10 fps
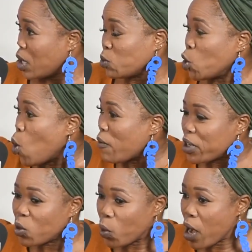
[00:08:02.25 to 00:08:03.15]
because we don't have
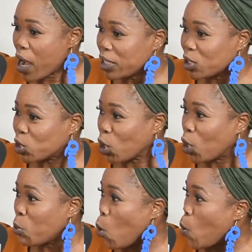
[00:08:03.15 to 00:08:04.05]
anywhere else to
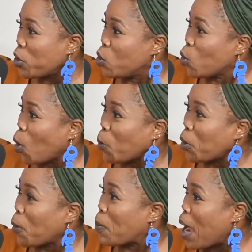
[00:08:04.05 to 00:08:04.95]
turn. But when you look up
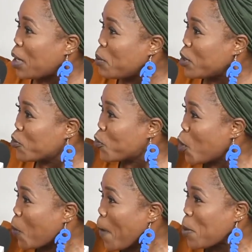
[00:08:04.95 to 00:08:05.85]
there, parliament
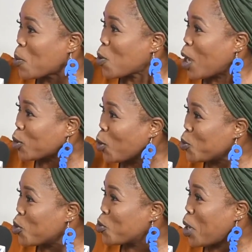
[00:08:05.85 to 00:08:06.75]
full up of people that
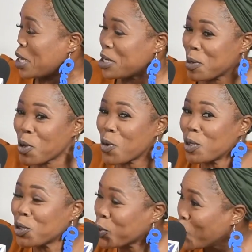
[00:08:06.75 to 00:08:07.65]
thump down them down
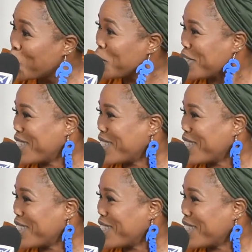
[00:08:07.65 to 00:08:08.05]
with stool.